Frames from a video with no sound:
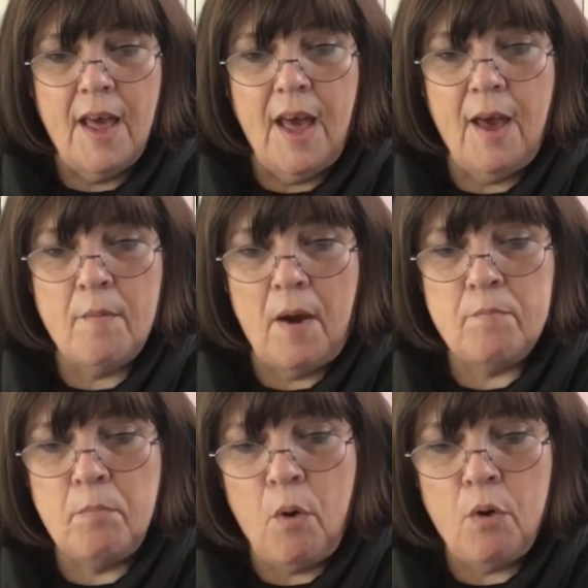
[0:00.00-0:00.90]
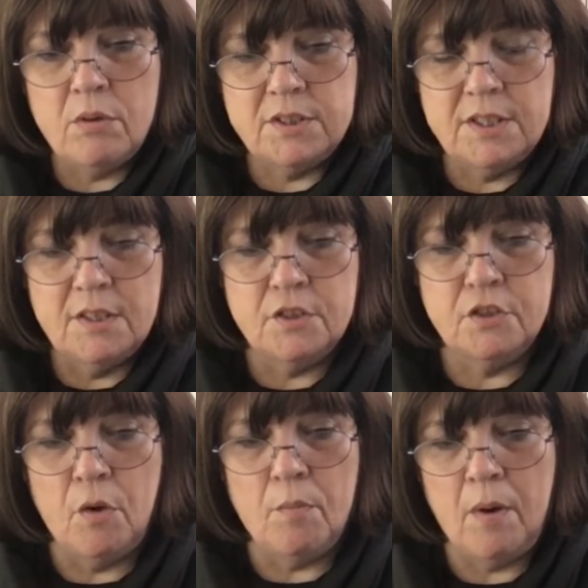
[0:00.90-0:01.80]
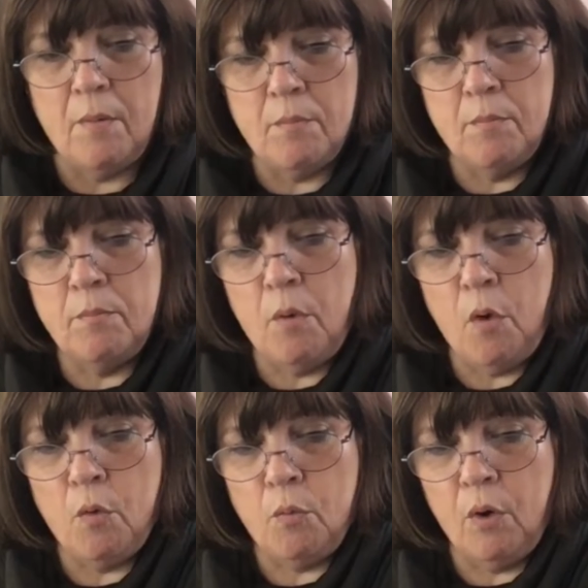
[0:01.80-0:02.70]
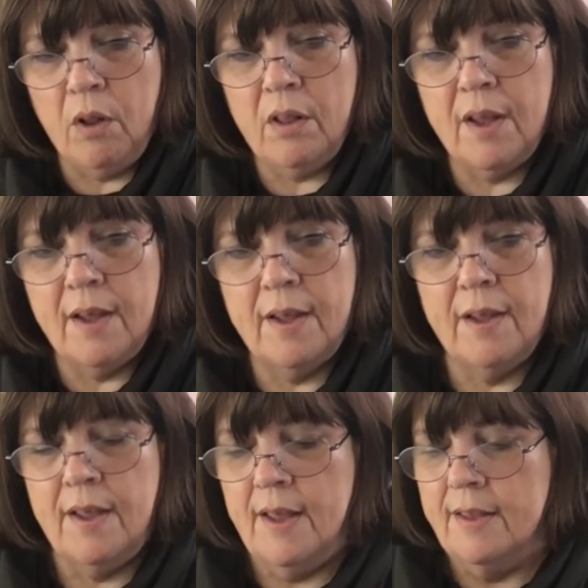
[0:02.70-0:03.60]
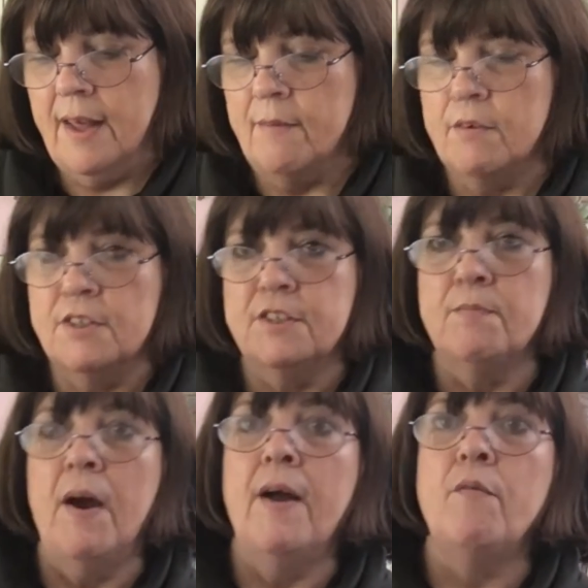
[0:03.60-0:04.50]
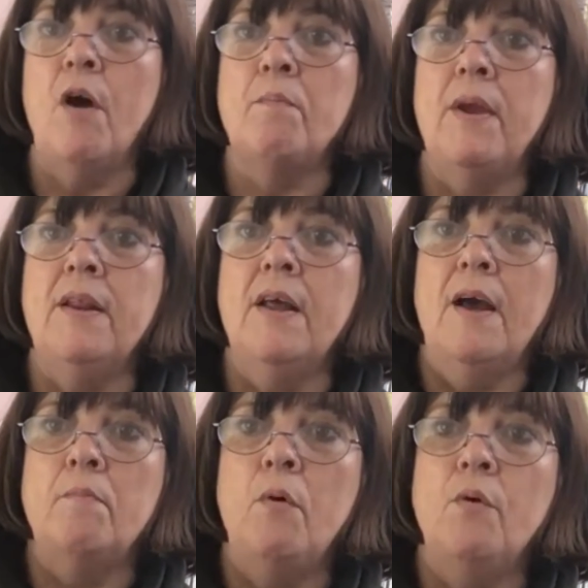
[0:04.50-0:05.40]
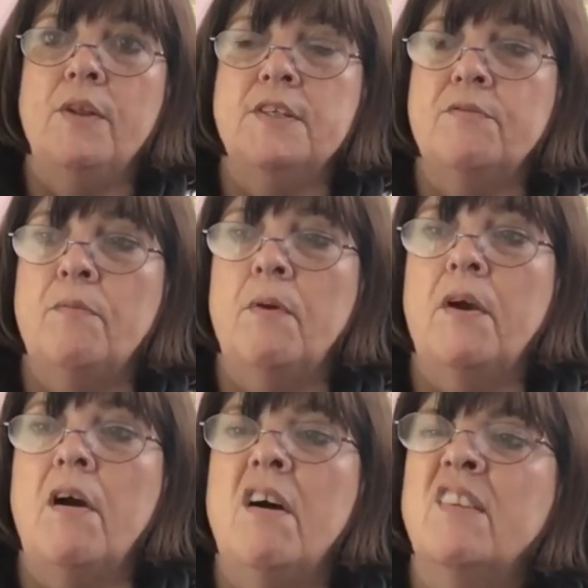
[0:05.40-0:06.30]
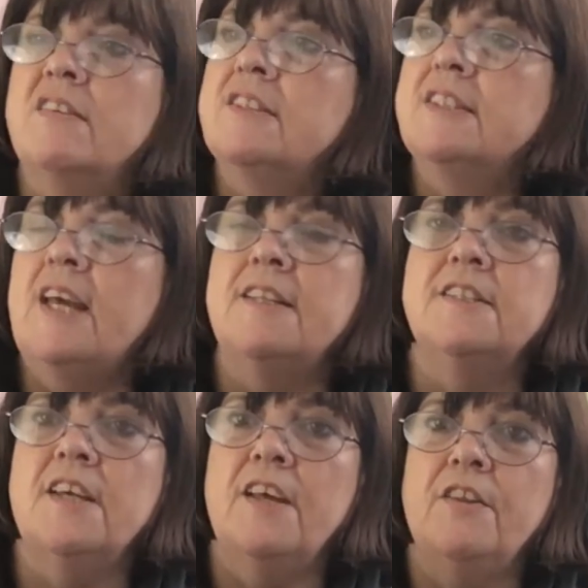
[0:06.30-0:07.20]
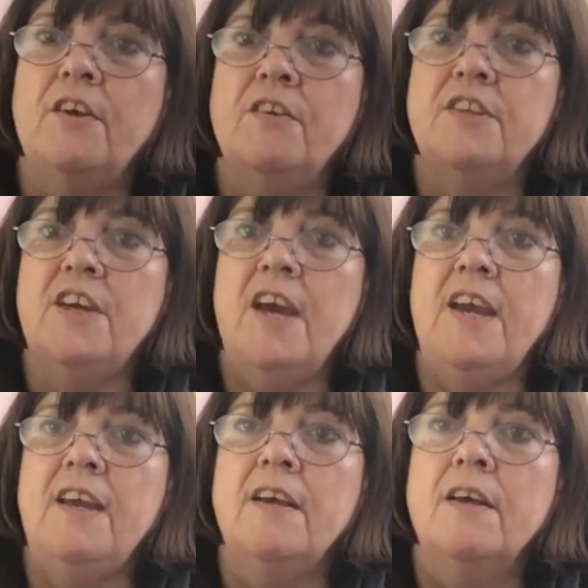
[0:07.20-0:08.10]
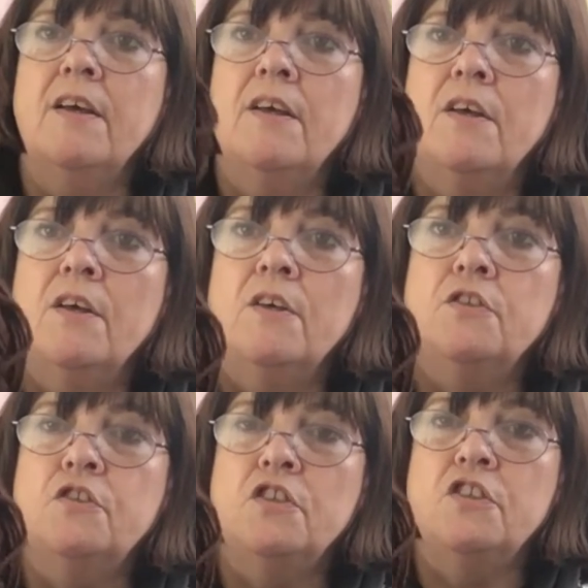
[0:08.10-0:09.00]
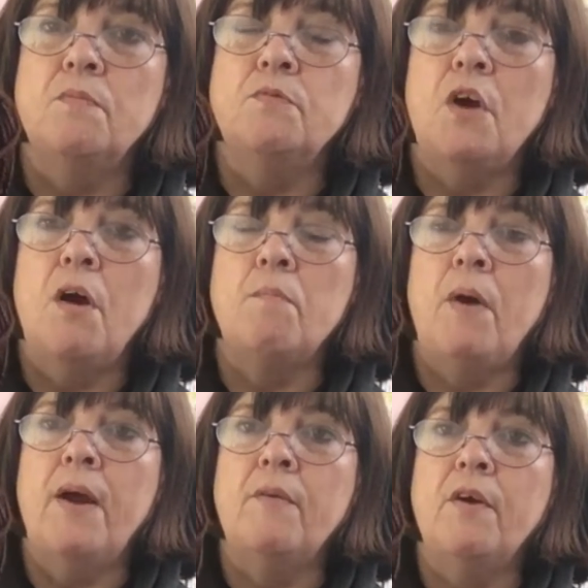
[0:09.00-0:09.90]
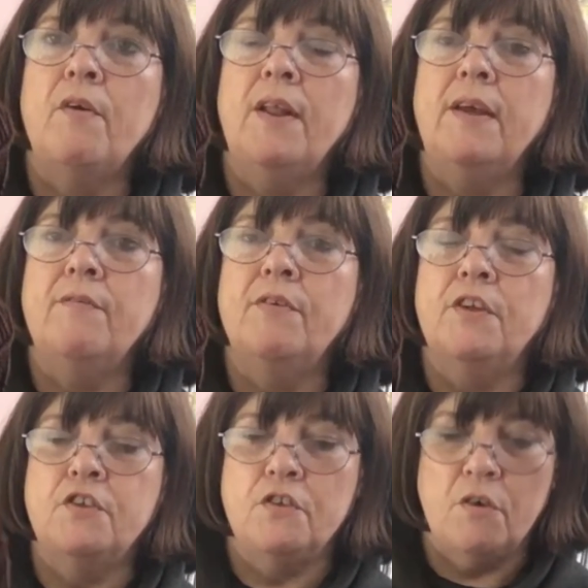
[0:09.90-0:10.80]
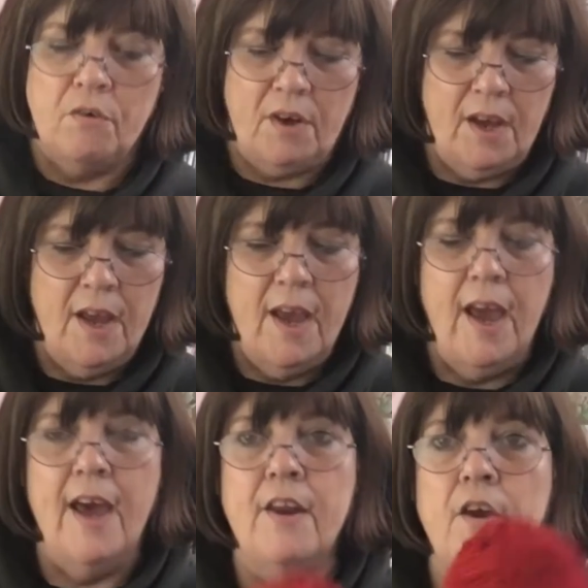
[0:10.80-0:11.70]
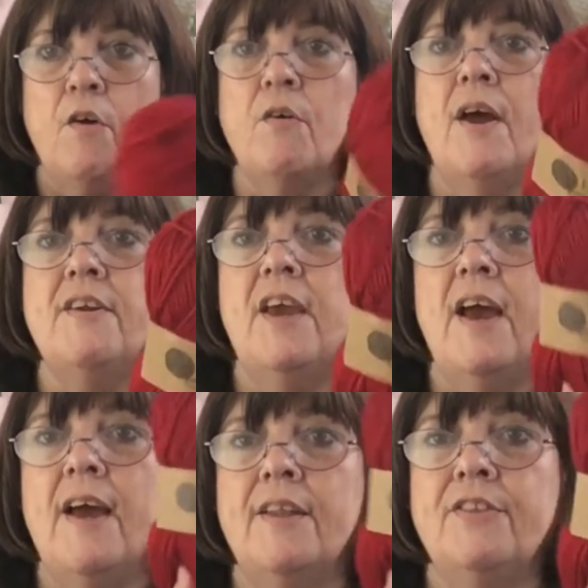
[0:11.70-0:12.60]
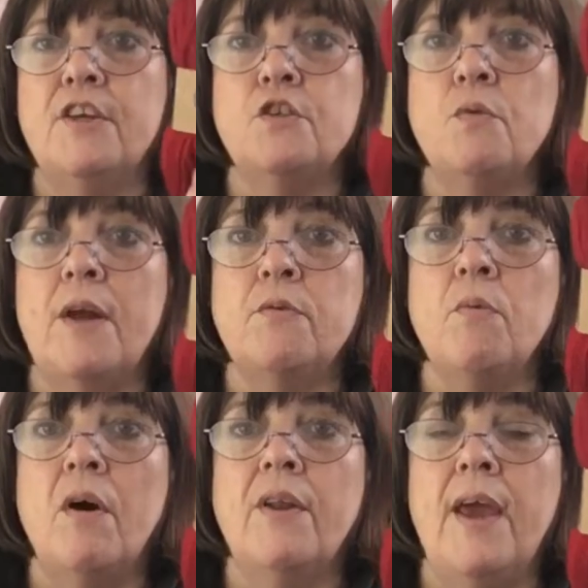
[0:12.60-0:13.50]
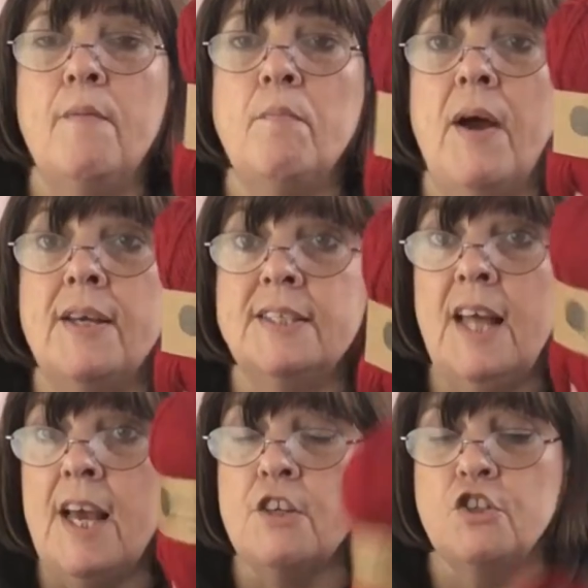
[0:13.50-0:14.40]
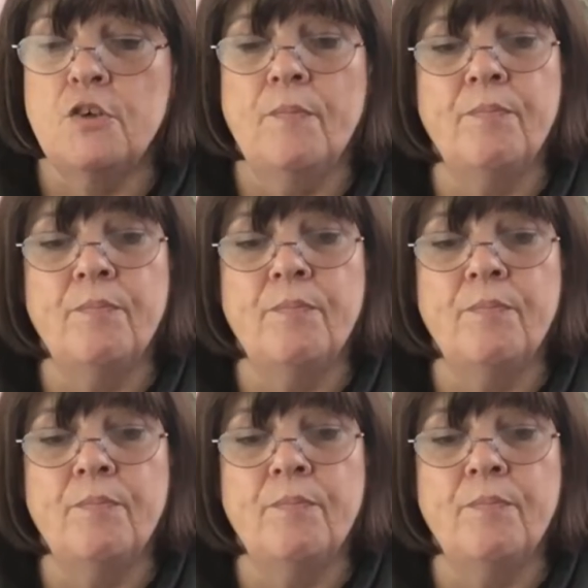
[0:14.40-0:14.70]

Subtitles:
I bought some more wool. That was my robin. I bought this from a garden centre the other day. It's just some dark brown acrylic for the trunk, and I already had this red one in my stash.